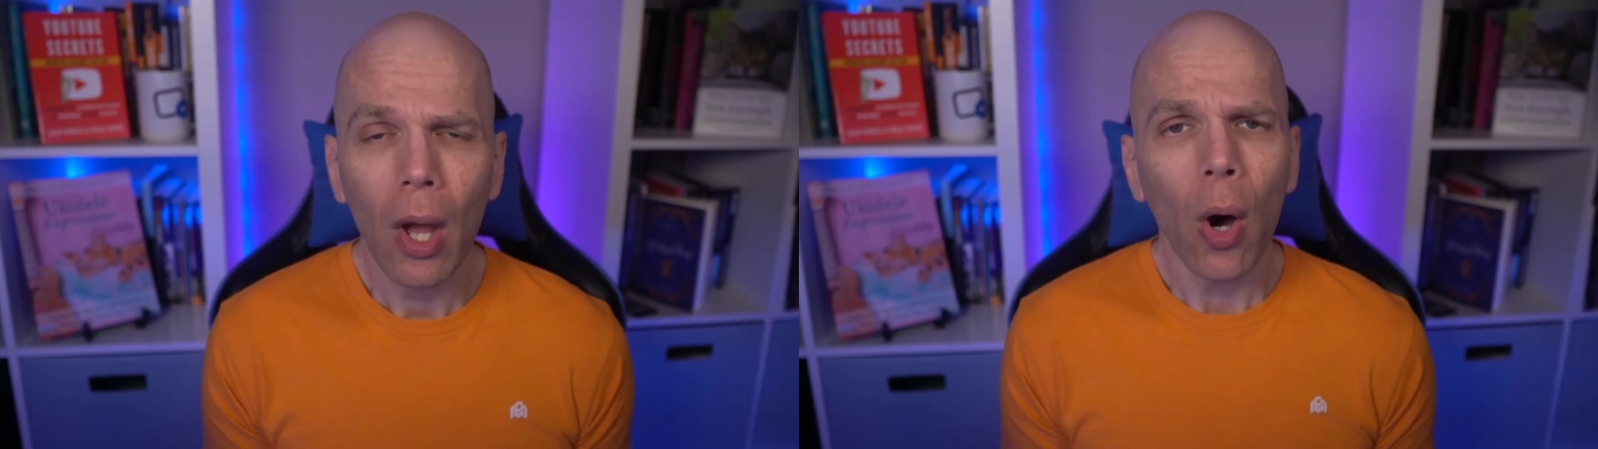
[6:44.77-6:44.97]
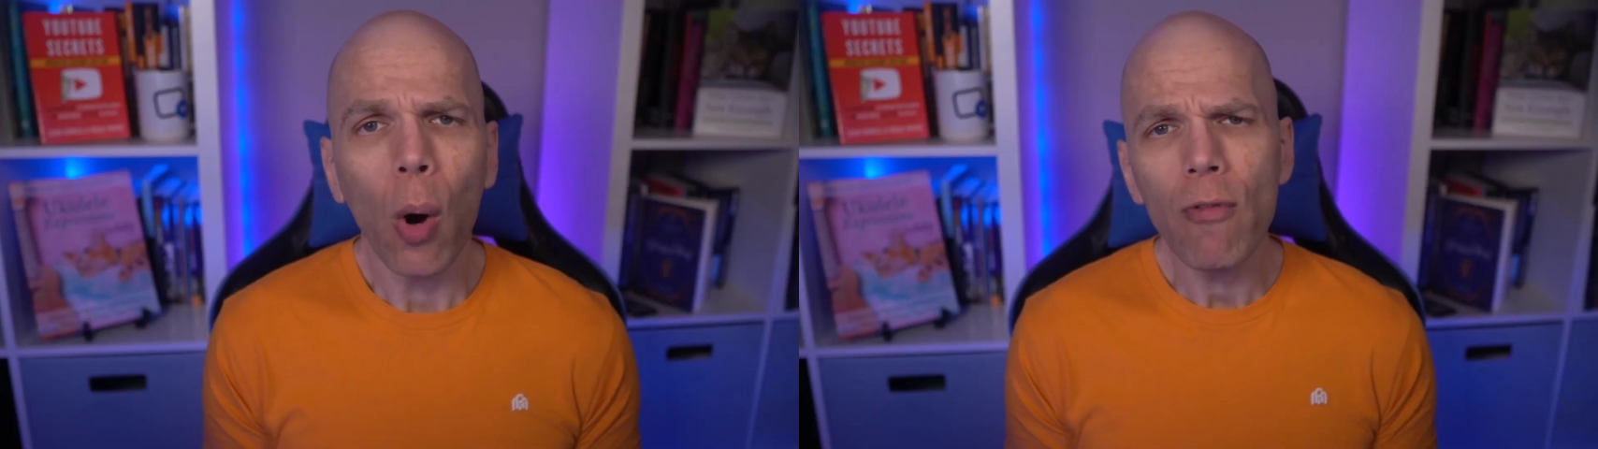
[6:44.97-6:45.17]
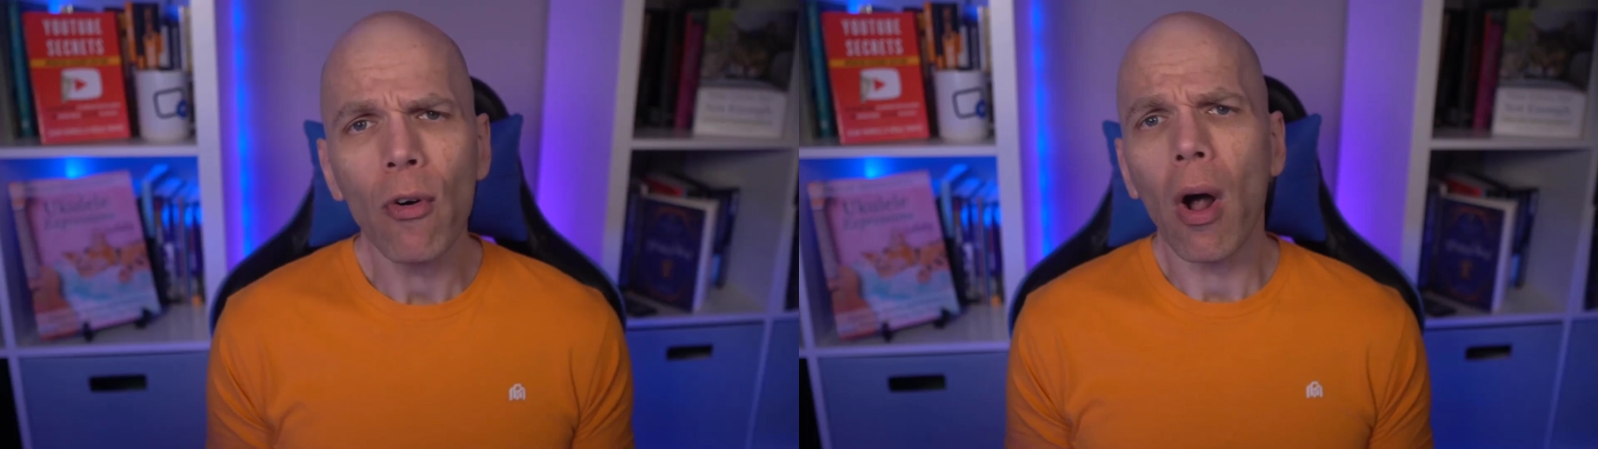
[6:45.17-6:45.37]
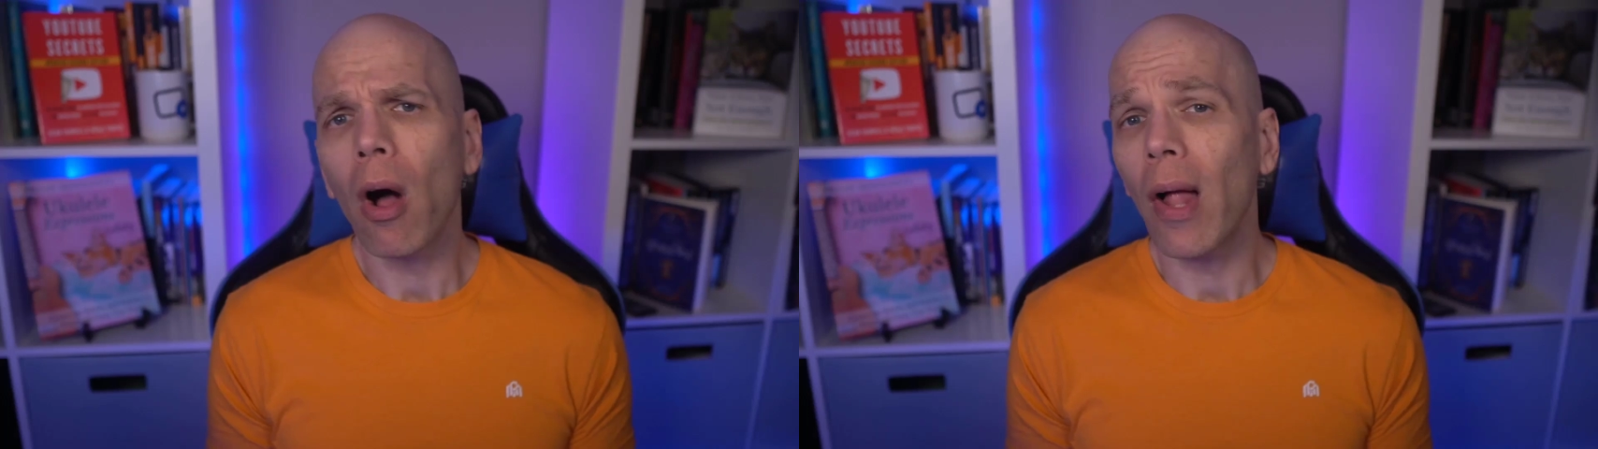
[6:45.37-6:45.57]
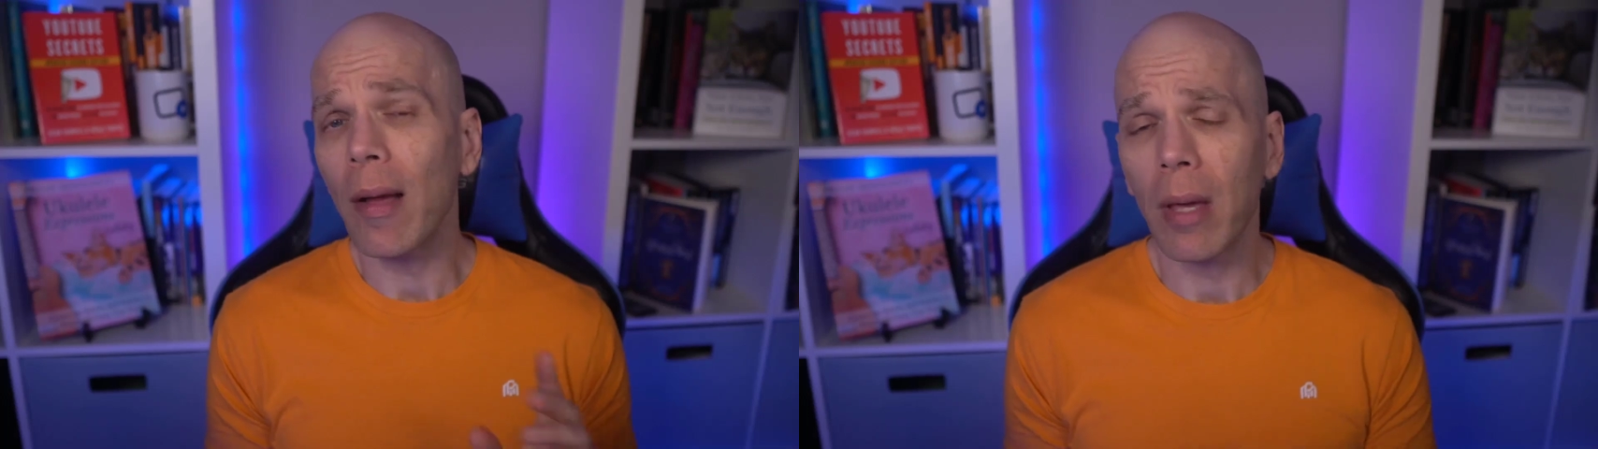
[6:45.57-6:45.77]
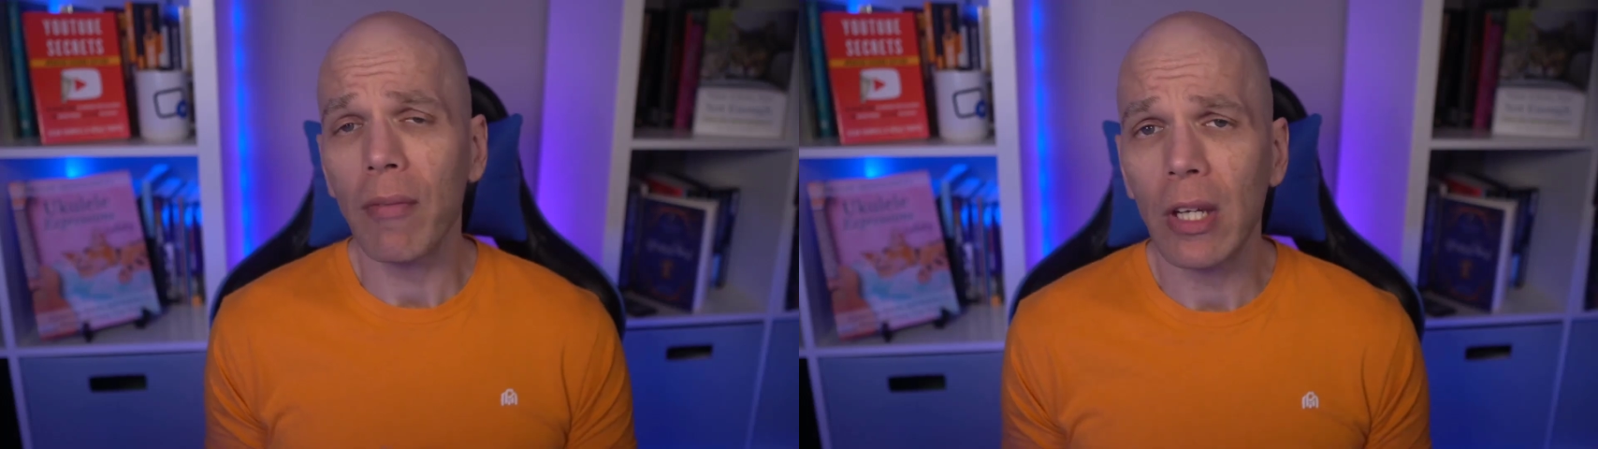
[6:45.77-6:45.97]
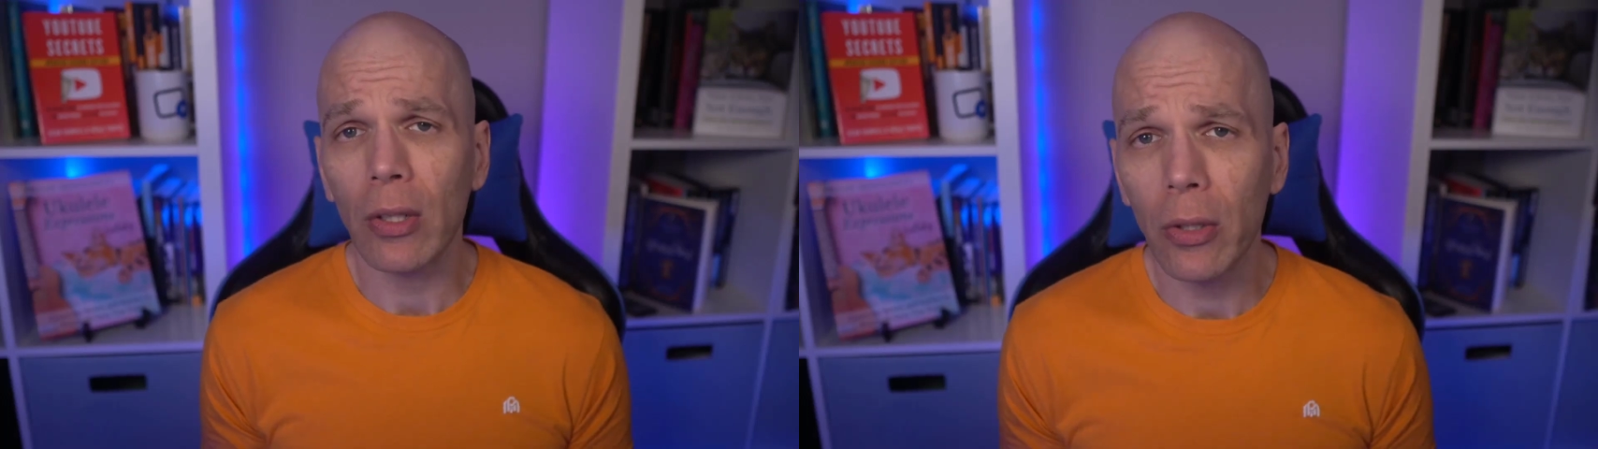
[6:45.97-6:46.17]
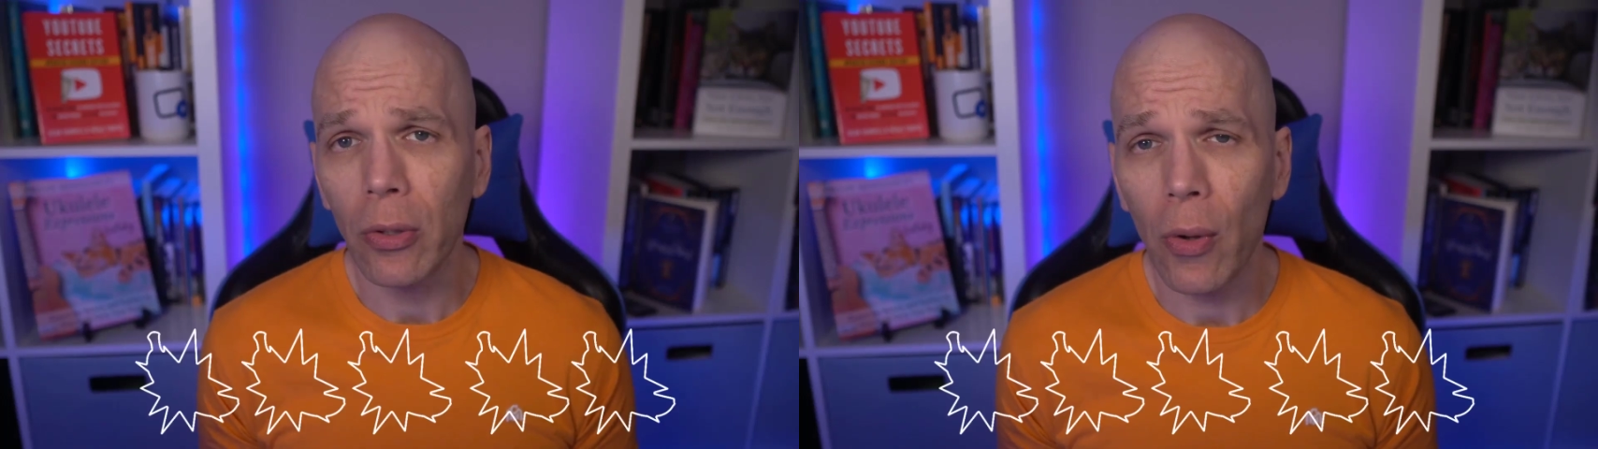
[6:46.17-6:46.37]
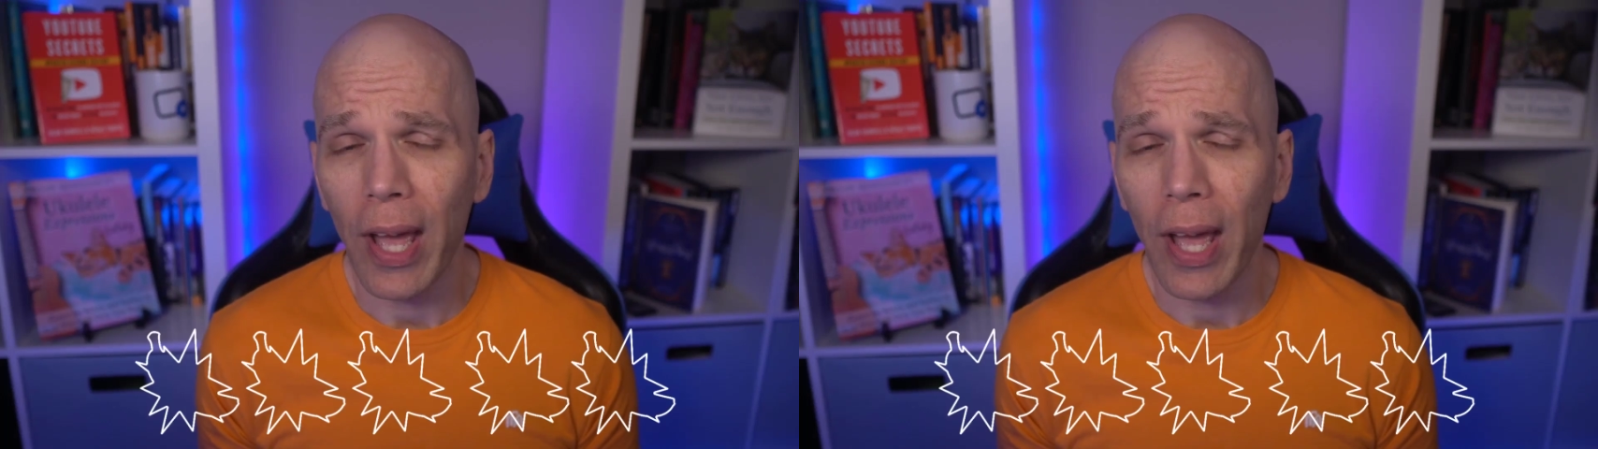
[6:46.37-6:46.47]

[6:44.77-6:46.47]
Overall, I'm giving Lulu